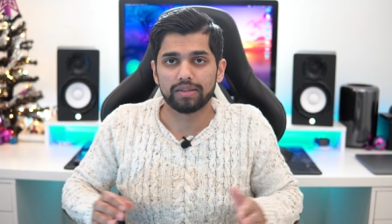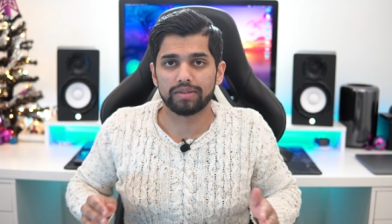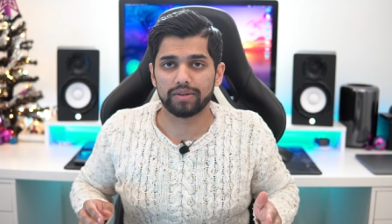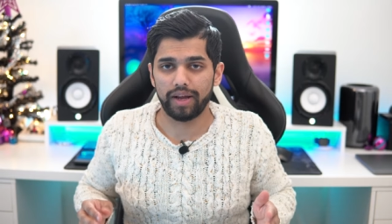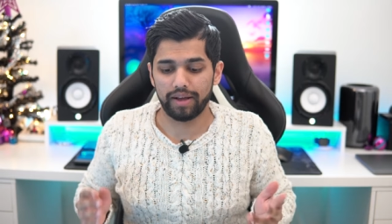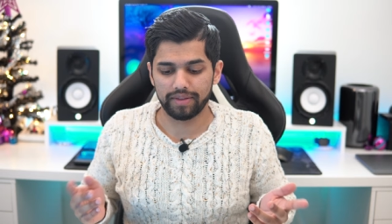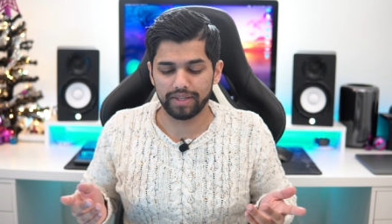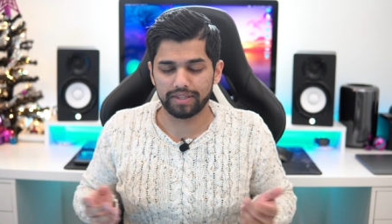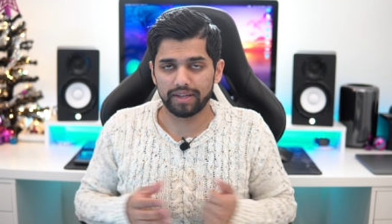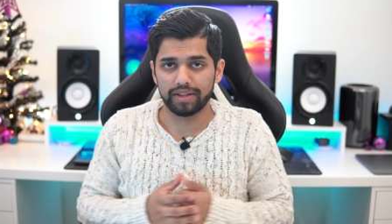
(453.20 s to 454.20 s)
so yeah
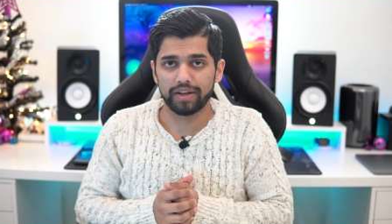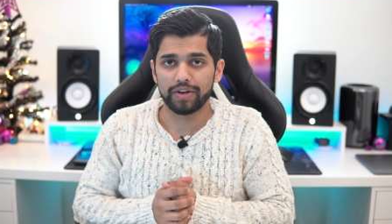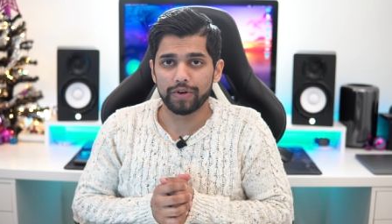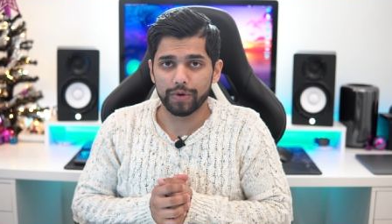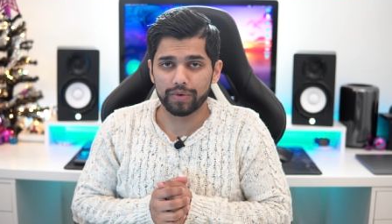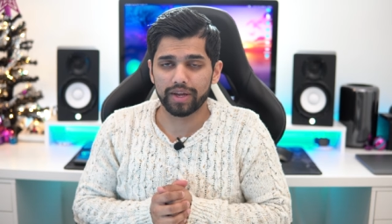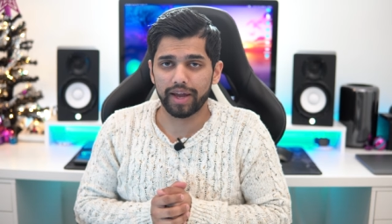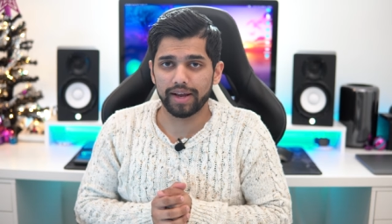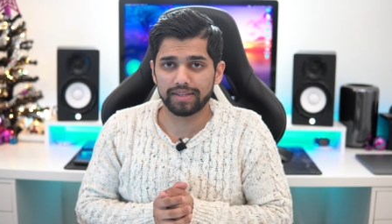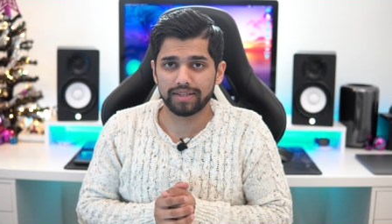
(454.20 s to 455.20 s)
these are the Nood
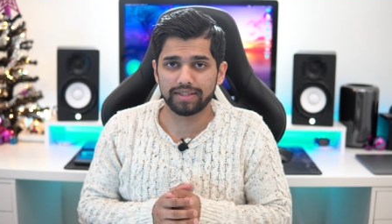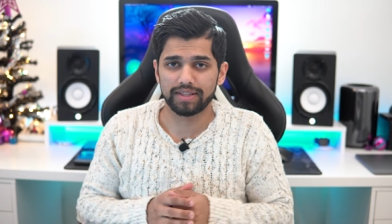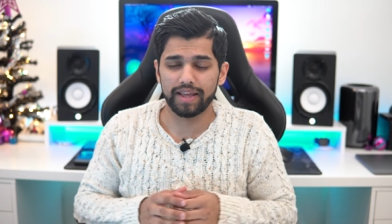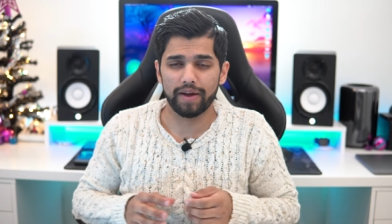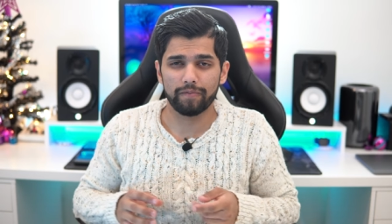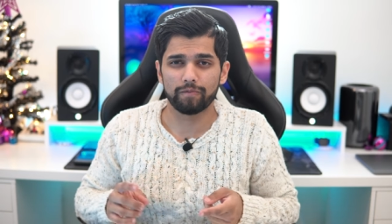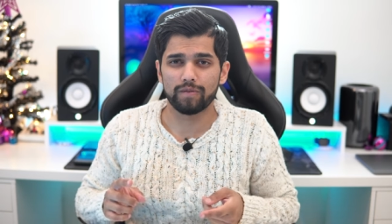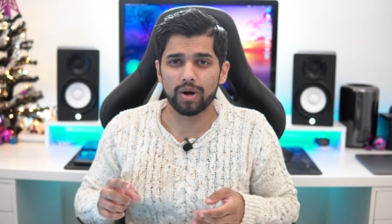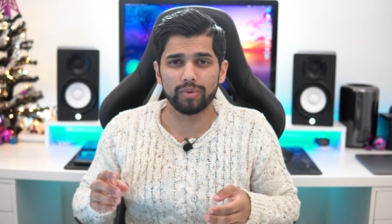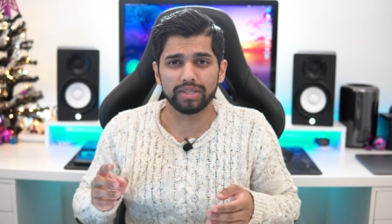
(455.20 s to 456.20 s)
cases they are
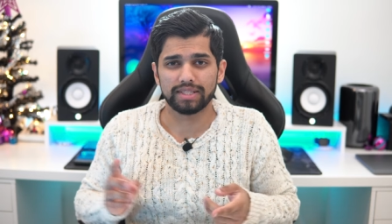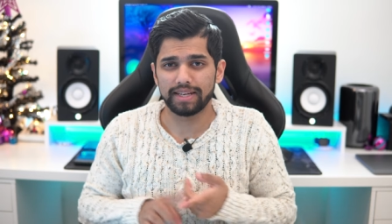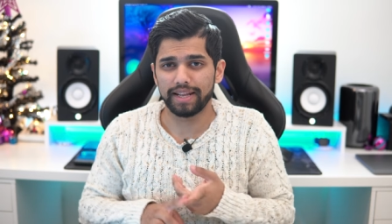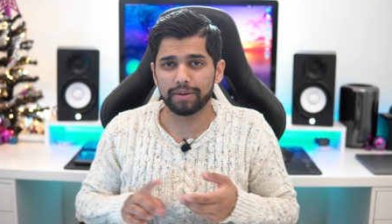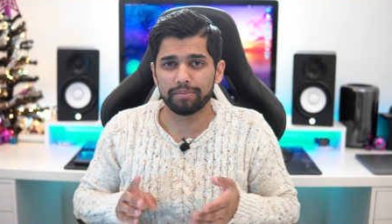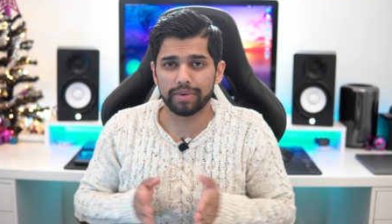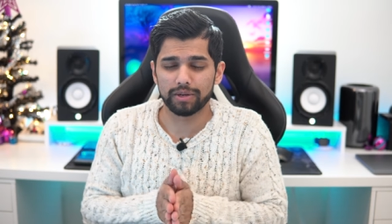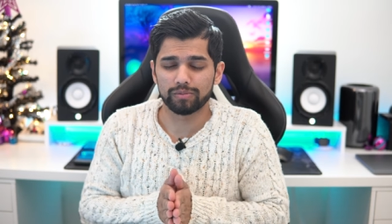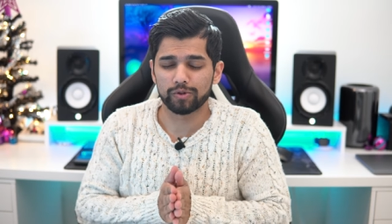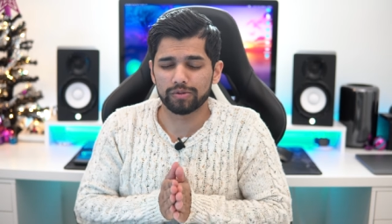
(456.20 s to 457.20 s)
very sleek
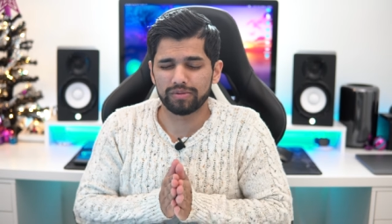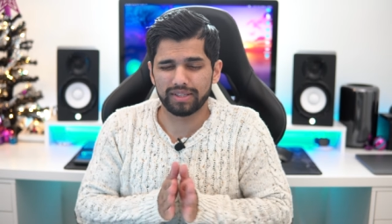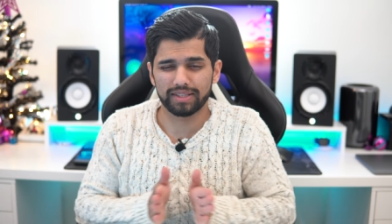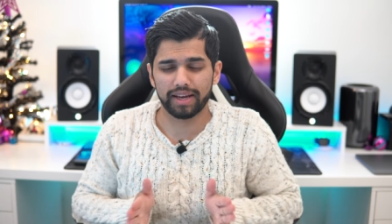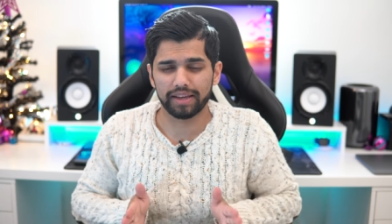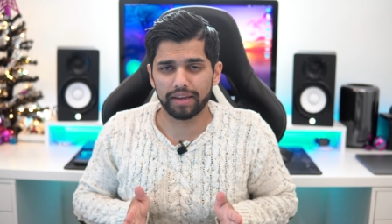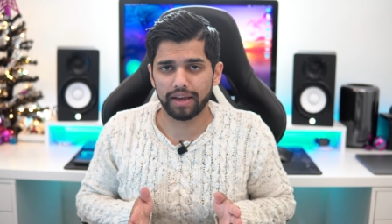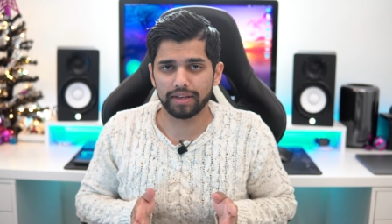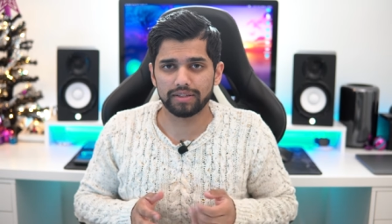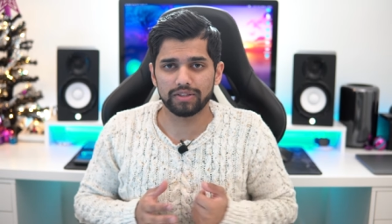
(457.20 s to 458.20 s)
minimal design
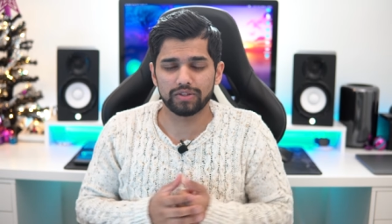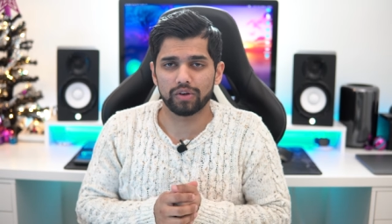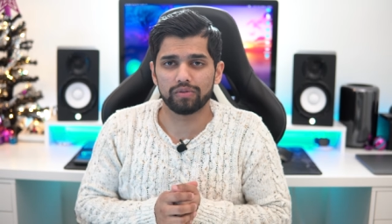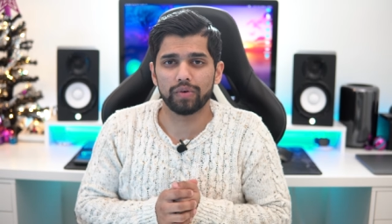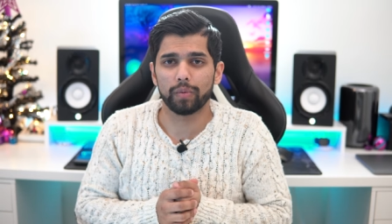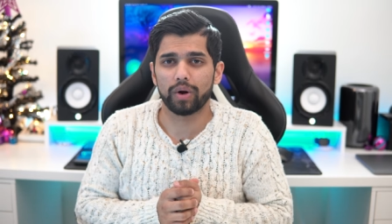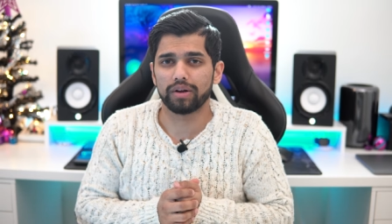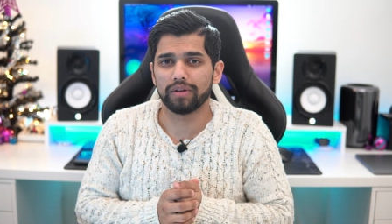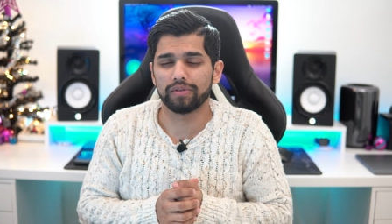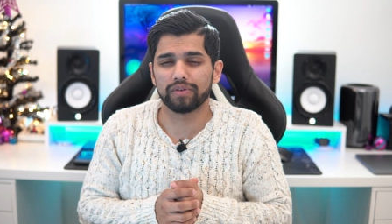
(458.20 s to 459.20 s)
cases so if you
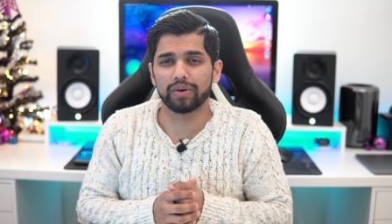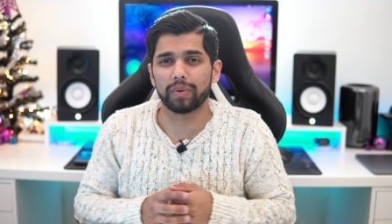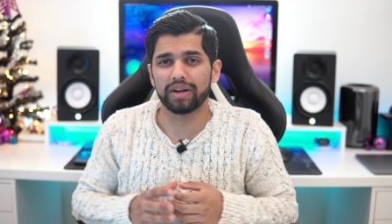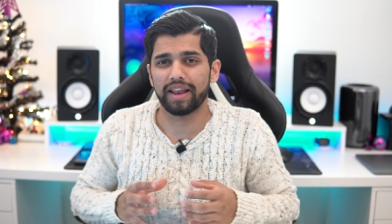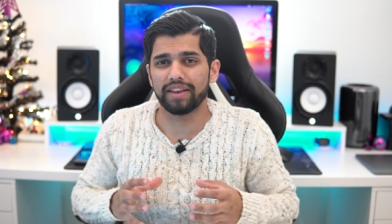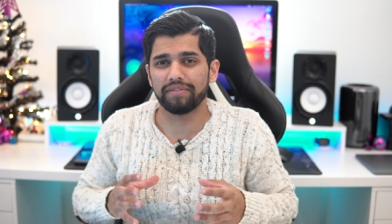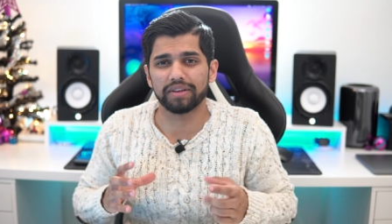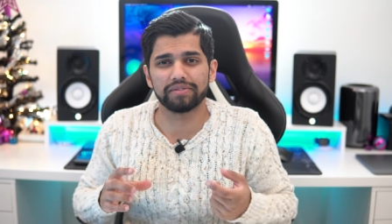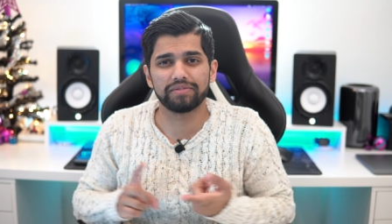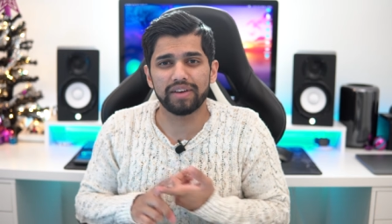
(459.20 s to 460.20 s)
want if you don't want
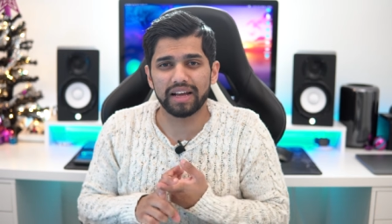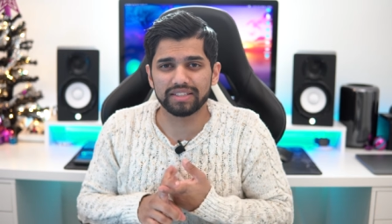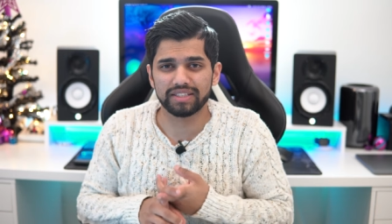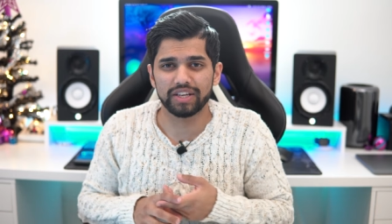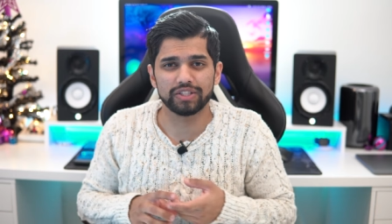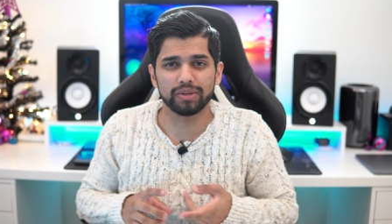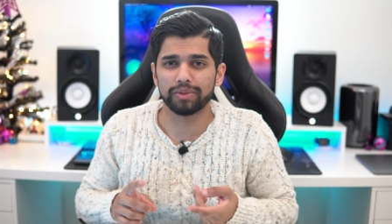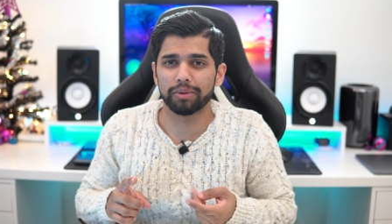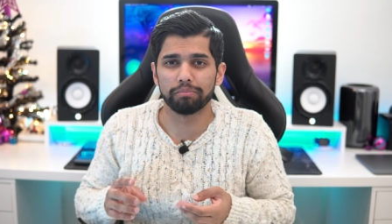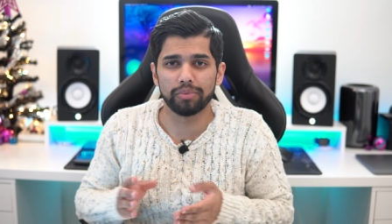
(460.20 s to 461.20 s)
anything fancy
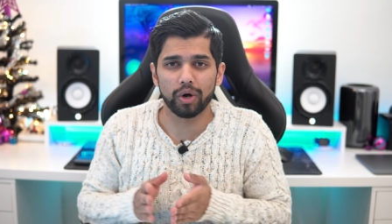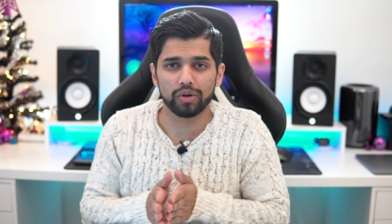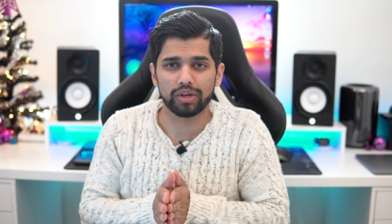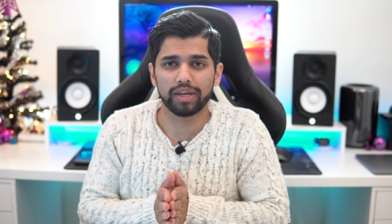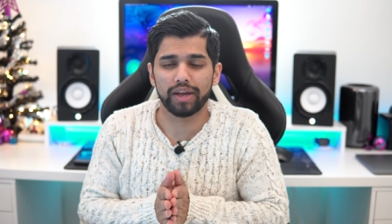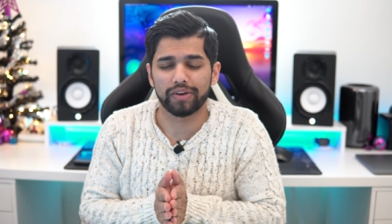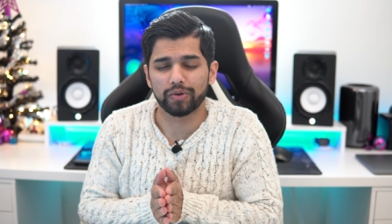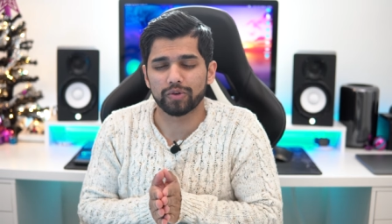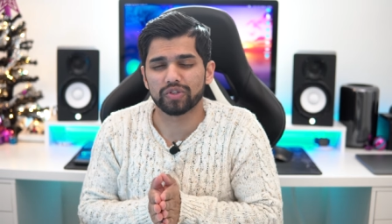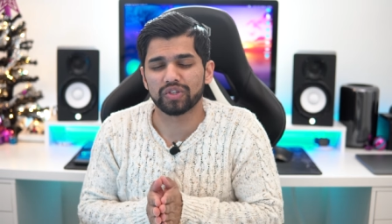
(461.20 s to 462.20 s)
something bulky and
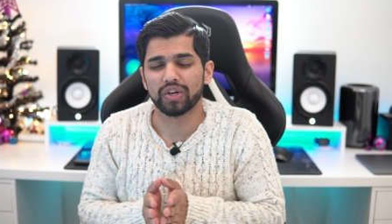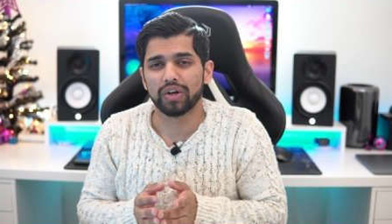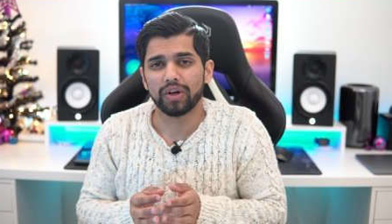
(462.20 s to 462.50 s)
you just